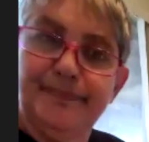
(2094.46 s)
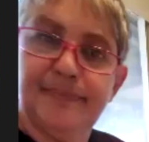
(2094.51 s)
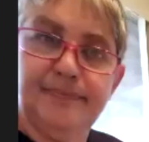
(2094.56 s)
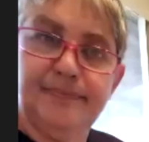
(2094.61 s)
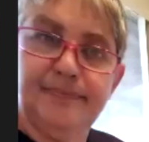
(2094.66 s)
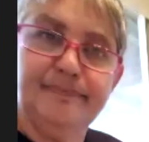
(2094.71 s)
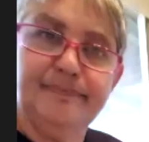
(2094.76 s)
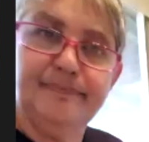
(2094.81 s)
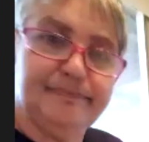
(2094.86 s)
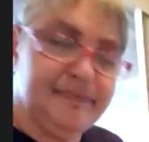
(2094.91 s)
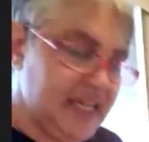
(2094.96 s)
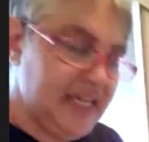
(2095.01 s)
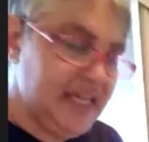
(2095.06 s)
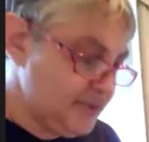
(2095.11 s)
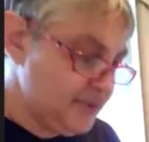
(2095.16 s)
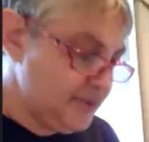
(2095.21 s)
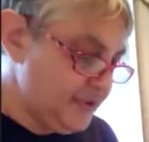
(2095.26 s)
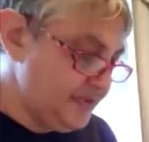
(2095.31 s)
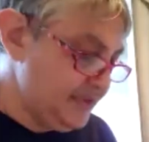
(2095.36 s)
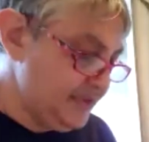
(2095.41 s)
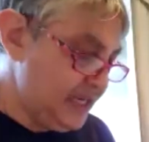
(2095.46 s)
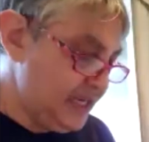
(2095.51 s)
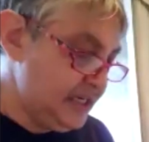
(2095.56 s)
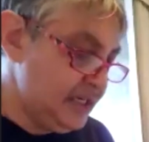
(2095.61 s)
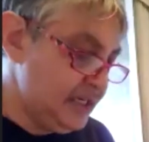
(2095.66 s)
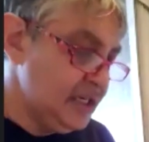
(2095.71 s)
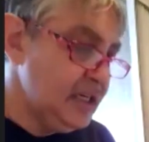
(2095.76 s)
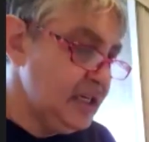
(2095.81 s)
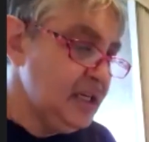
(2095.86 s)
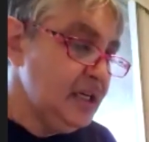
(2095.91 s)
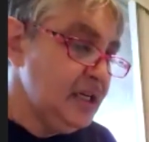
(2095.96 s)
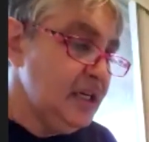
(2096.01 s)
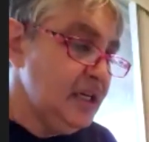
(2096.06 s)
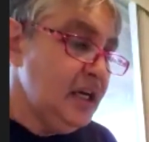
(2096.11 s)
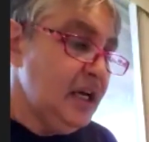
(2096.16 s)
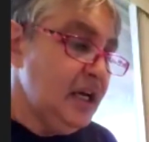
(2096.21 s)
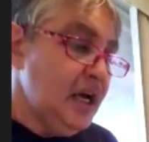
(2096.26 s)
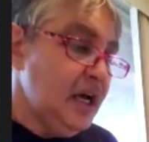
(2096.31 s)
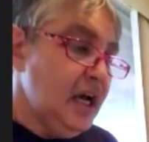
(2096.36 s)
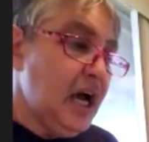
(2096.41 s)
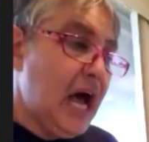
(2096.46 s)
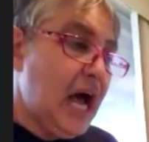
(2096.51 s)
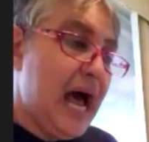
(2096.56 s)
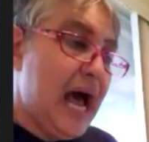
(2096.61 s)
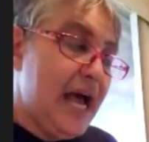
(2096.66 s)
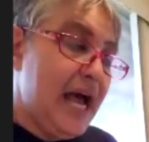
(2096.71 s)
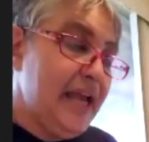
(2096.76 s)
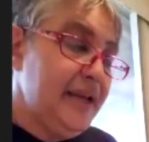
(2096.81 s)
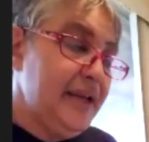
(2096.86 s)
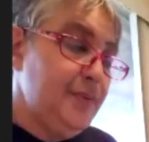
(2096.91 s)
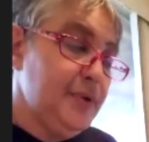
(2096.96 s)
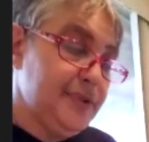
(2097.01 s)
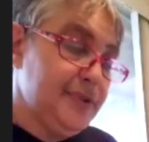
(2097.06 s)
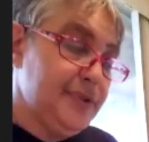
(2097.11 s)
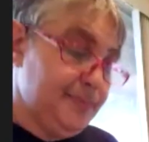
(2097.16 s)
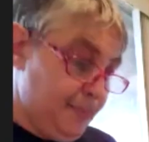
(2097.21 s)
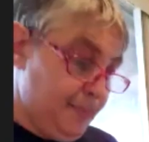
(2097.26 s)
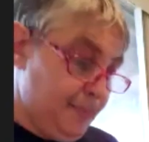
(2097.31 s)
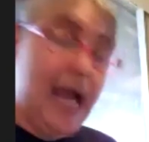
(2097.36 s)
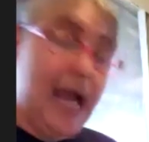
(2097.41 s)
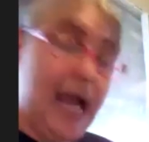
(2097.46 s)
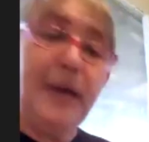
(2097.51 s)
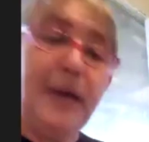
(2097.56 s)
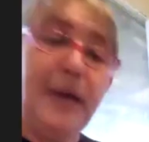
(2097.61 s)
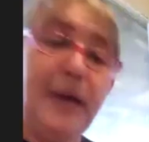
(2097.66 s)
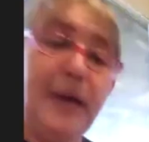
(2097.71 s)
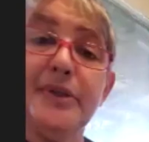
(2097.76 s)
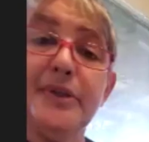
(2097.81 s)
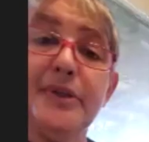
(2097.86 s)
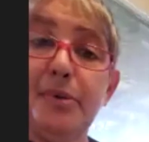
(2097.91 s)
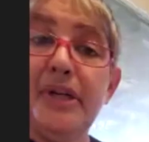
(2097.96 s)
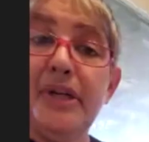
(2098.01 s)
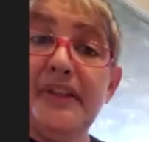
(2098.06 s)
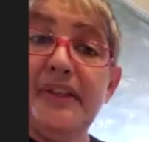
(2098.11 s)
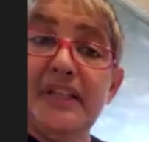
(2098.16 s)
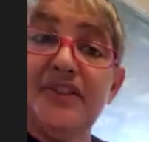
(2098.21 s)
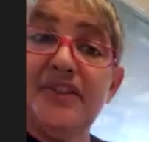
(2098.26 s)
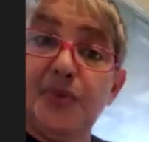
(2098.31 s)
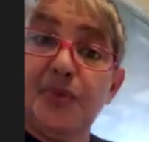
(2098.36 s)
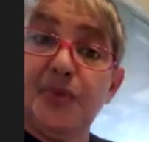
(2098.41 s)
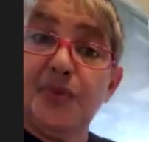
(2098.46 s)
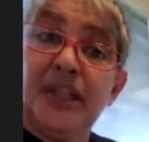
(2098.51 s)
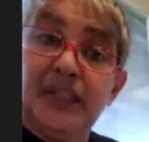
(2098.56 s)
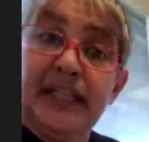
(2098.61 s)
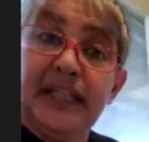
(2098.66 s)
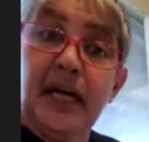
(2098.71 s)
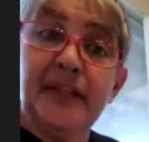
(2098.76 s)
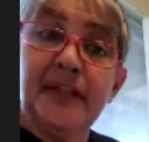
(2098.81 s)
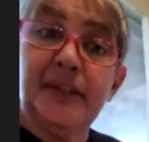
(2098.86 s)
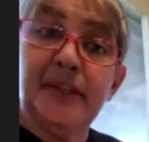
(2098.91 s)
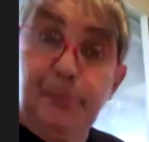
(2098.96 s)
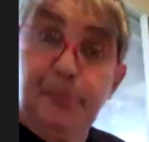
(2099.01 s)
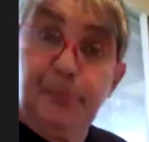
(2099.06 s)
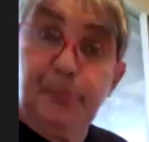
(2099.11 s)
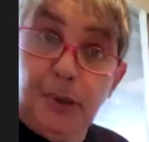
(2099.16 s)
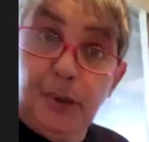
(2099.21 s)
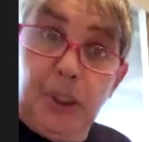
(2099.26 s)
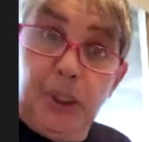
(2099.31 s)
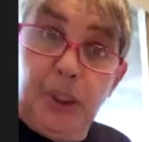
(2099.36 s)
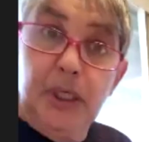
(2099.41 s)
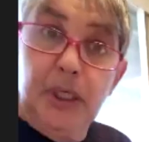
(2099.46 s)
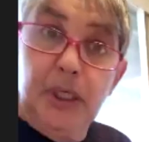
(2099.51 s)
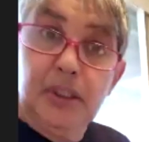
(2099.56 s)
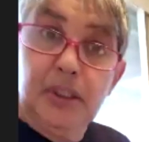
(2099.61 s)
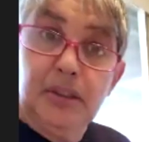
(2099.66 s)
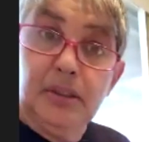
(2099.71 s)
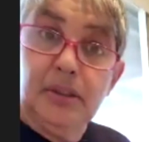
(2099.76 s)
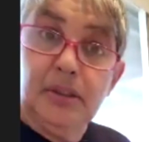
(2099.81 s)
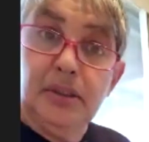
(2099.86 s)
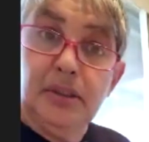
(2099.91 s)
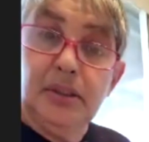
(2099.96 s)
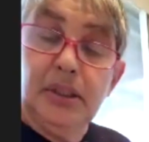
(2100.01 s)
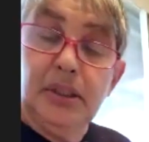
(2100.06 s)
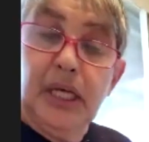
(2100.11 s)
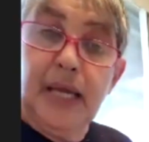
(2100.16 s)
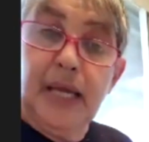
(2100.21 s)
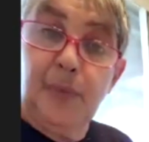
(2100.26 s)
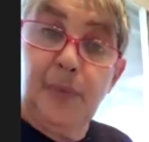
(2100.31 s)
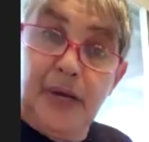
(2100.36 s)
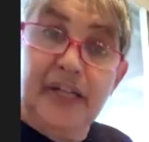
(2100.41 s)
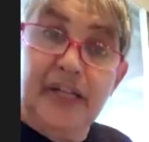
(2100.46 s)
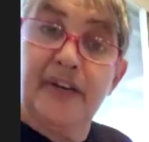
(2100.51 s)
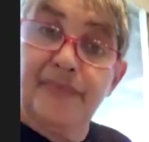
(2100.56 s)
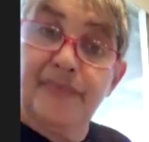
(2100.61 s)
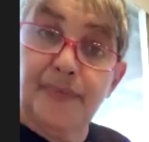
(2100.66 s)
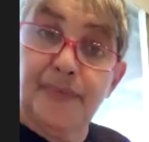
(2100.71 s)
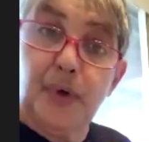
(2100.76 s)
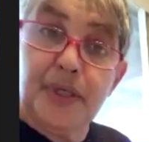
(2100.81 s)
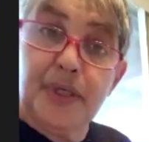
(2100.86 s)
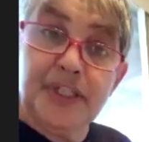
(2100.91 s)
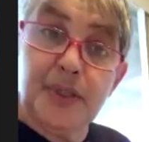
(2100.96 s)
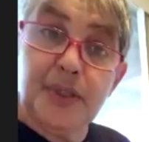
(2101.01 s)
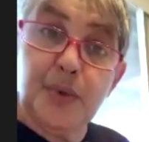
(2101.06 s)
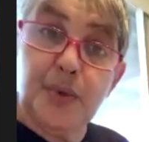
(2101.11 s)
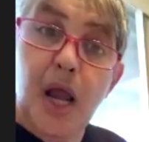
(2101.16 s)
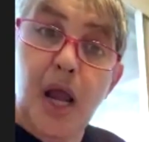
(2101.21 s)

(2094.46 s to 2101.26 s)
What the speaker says: that sort of thing, I was putting this directly on the PERG and waiting for it to dry.